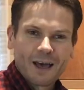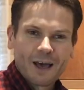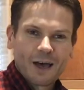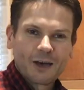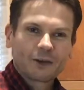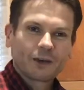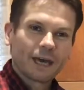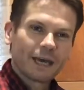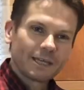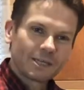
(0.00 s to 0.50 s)

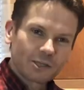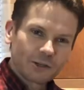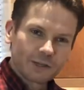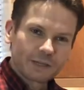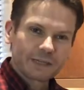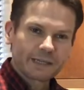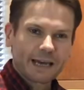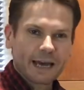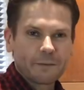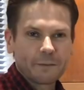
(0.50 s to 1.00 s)
Okay, so the
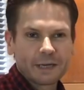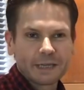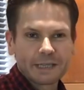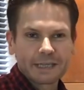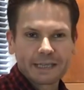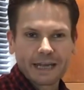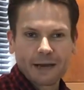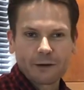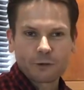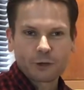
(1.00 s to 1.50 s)
salmon is
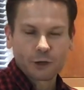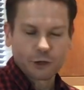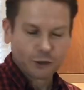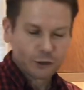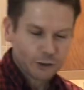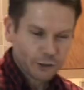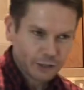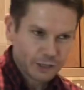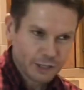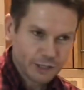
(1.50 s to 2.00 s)
now
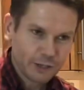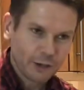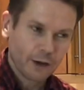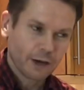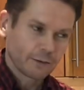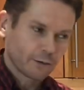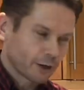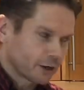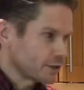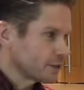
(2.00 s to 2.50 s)
cooked, so
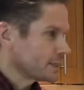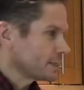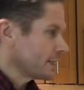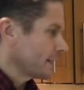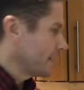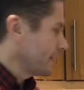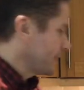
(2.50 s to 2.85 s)
I'm going to take